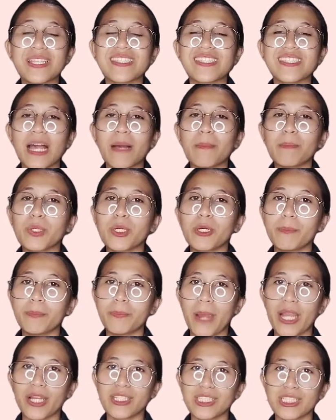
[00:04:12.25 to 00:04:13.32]
some
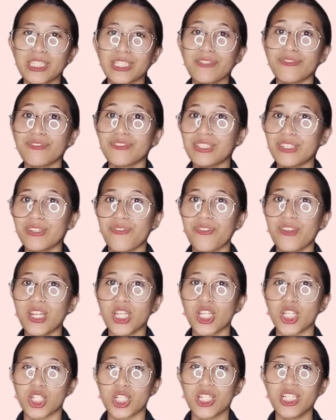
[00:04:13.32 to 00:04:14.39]
comparative
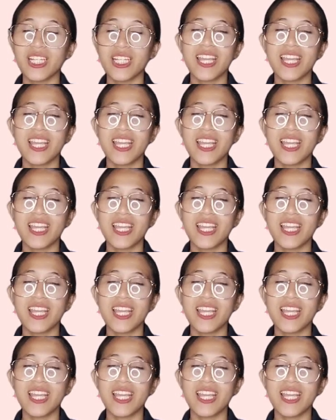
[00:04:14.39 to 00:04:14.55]
definition,